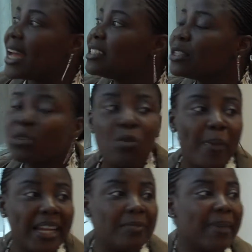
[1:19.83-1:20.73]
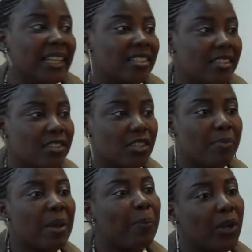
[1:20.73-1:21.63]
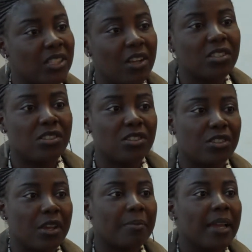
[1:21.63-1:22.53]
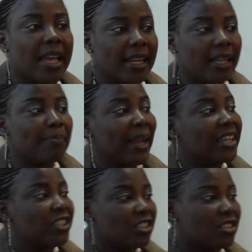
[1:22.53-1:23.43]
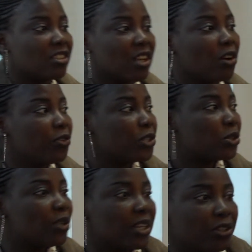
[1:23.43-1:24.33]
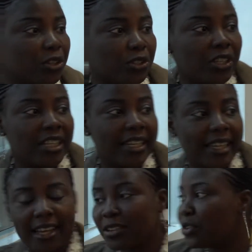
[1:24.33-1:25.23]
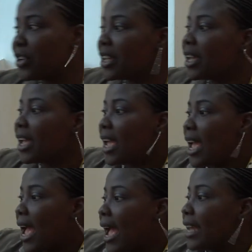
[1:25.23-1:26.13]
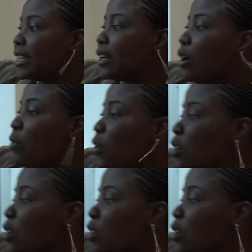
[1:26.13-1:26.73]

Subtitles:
has a school management system, a portal system that manages the secondary school education in the country. And of